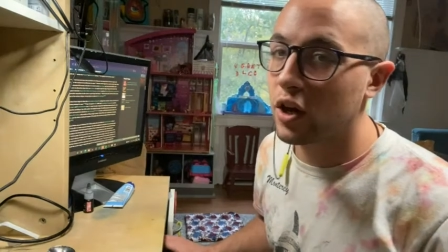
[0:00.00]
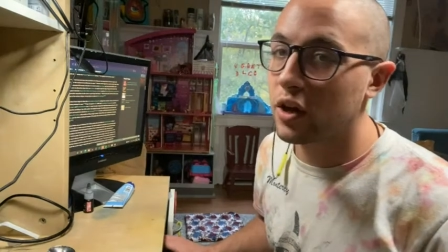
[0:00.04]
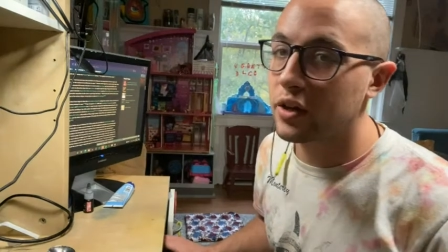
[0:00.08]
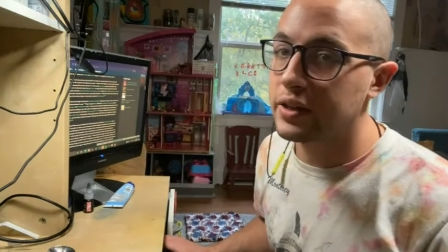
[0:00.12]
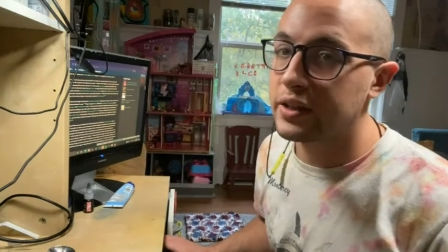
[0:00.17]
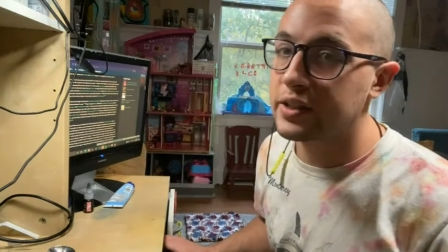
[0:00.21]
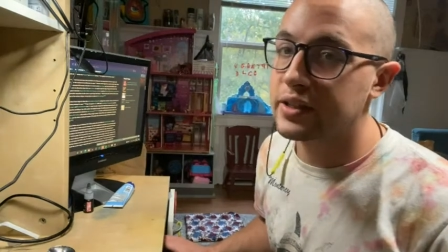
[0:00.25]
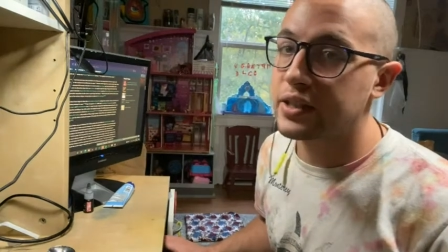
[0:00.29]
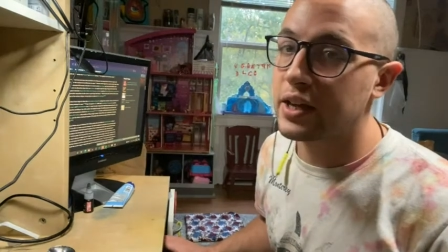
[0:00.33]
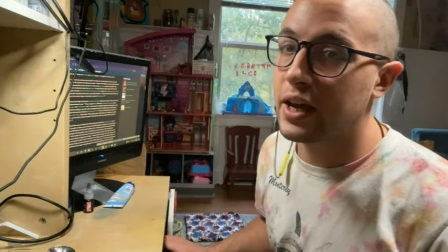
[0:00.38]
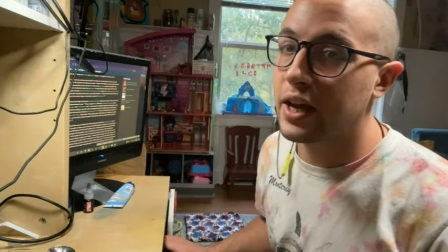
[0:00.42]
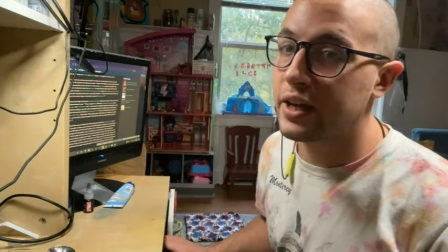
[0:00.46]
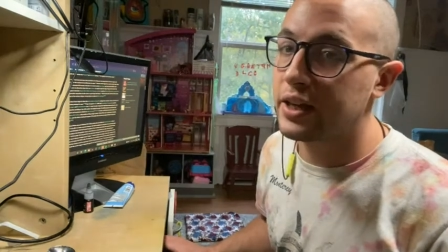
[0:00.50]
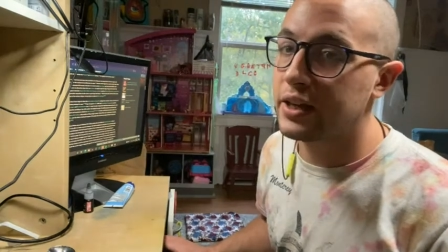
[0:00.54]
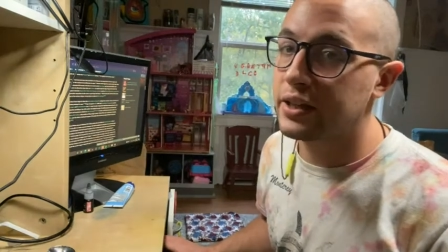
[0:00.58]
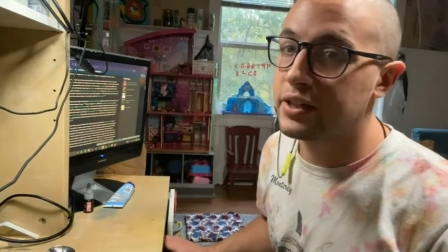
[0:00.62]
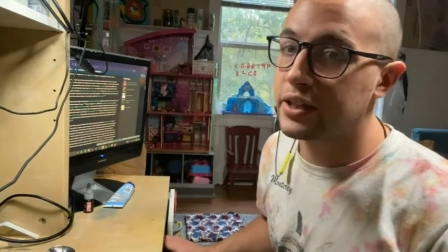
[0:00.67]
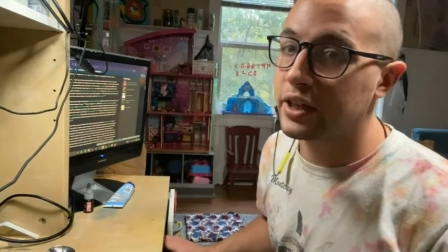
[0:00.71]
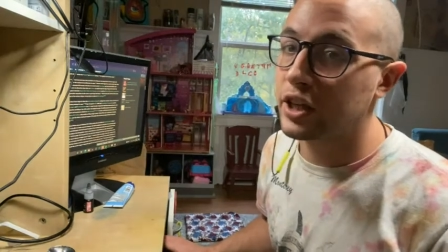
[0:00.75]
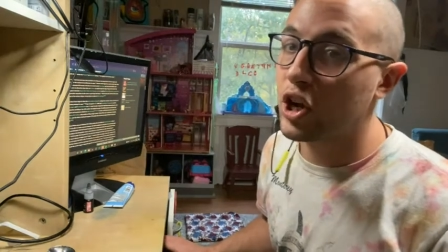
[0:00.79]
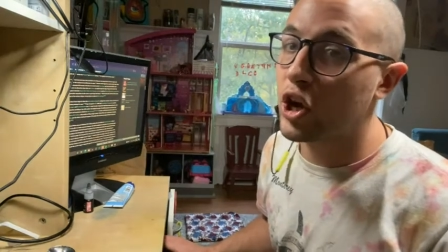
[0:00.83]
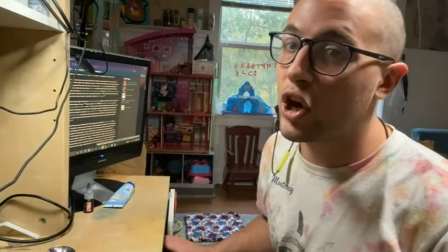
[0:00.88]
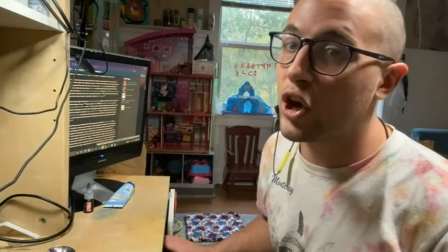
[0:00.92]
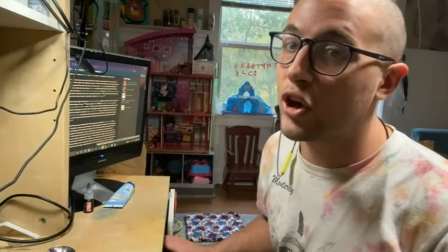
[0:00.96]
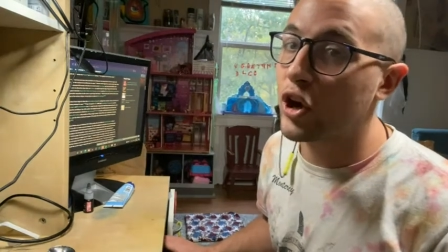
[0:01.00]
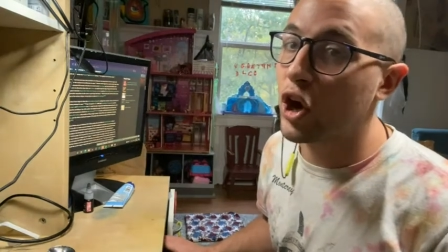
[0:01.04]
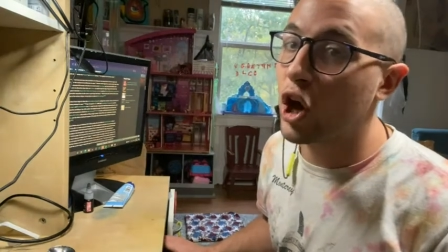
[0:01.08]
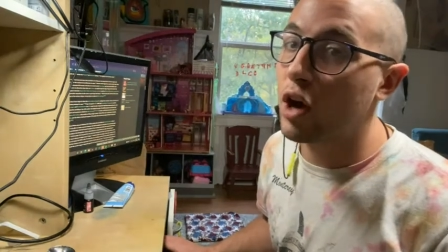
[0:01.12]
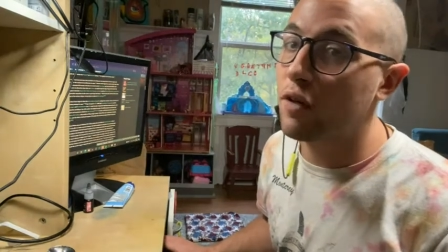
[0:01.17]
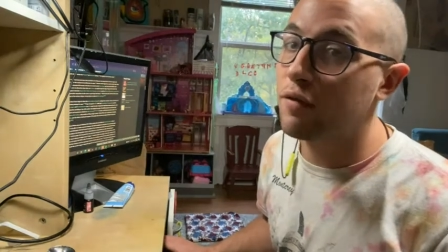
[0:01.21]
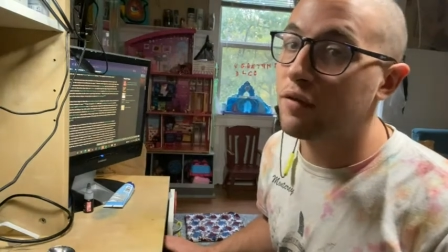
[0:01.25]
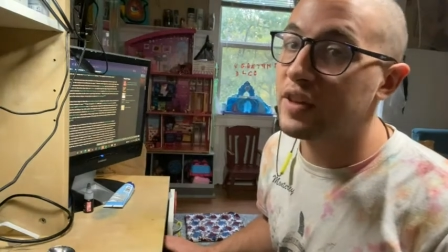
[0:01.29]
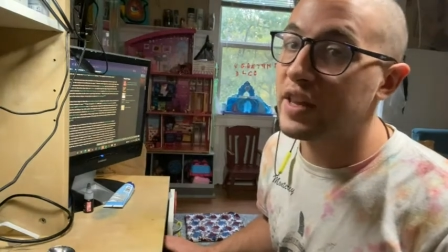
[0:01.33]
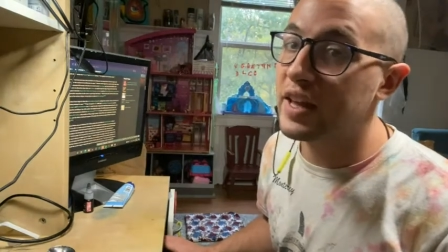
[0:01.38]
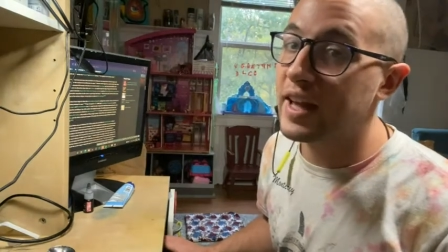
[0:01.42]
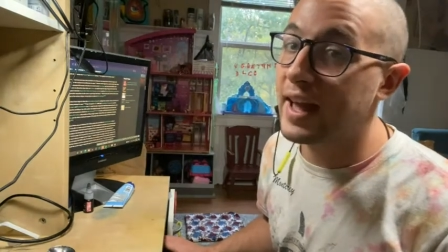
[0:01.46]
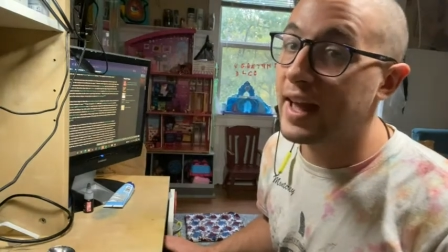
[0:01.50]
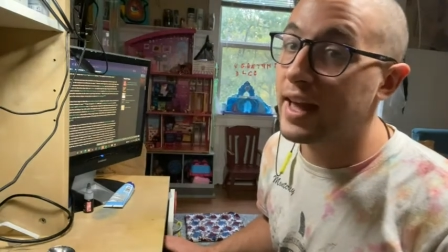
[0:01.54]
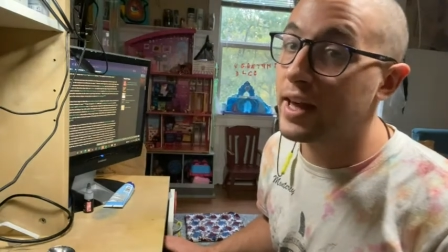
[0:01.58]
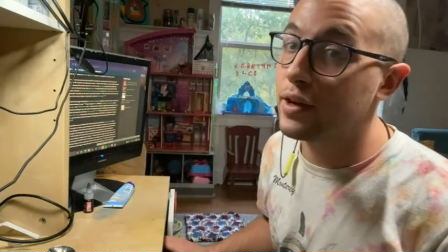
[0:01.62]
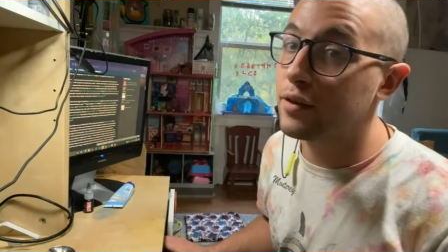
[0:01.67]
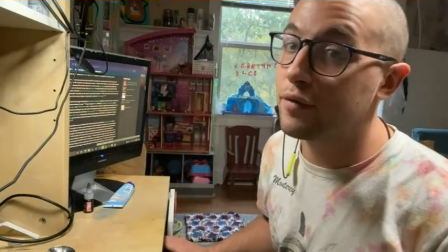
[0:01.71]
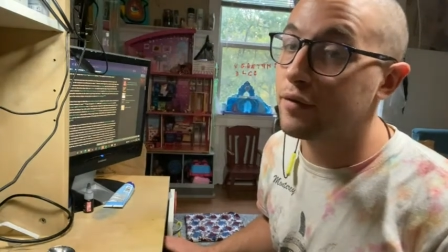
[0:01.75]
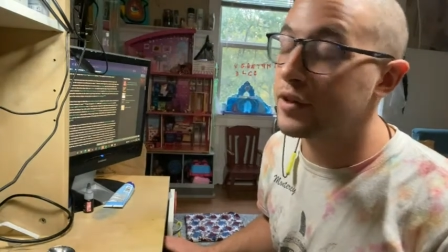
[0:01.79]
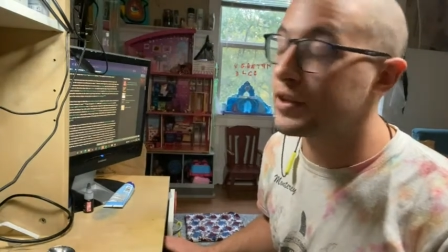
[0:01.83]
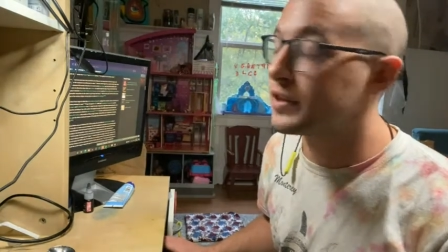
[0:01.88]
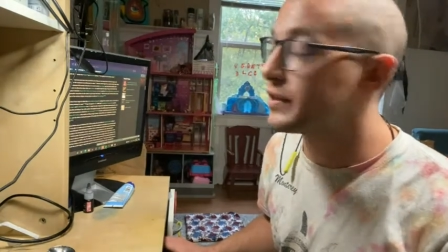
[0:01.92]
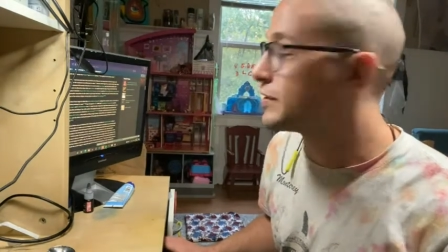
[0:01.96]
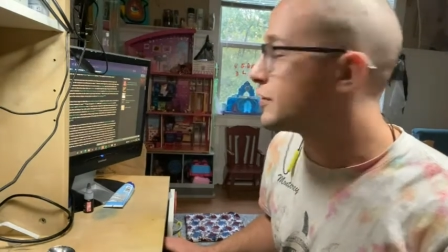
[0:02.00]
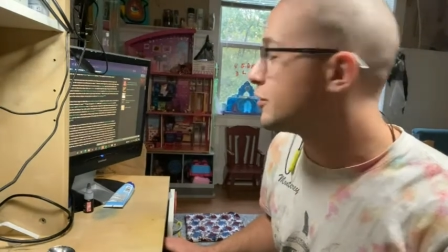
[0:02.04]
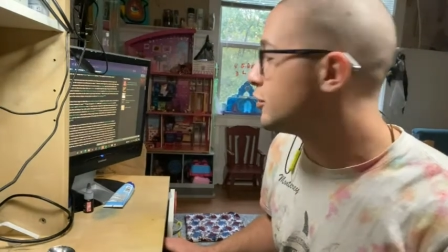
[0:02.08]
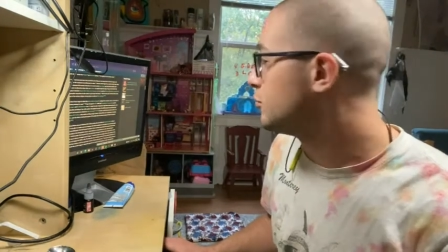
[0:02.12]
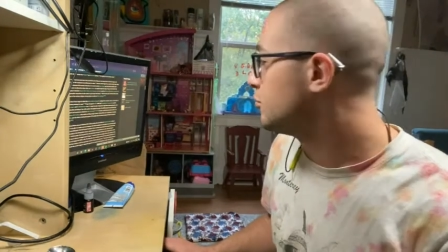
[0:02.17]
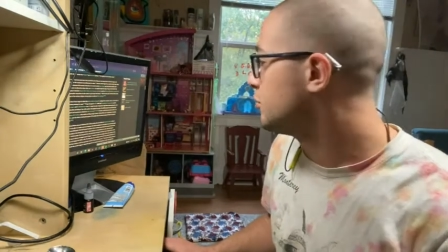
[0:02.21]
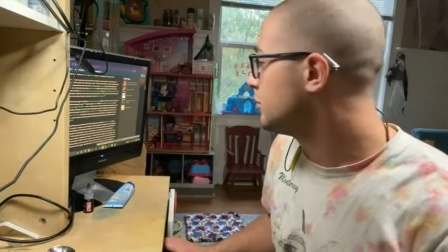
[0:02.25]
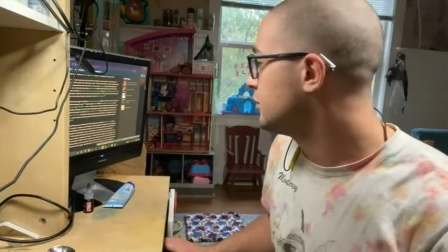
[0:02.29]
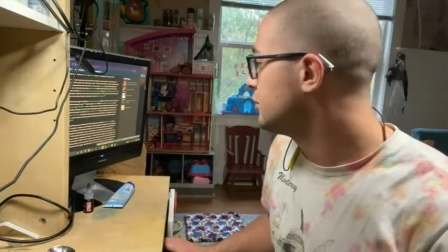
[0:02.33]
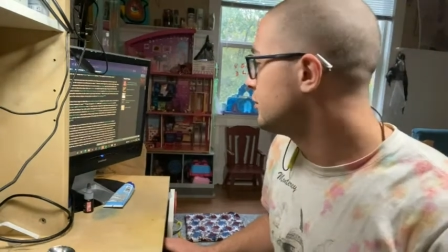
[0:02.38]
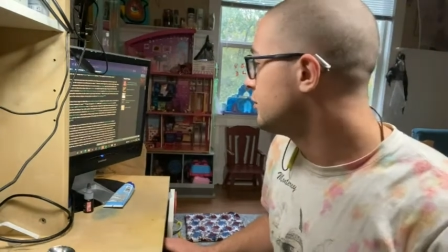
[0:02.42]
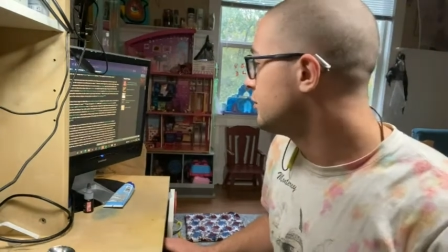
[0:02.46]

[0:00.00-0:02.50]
decided to cut off the head of the serpent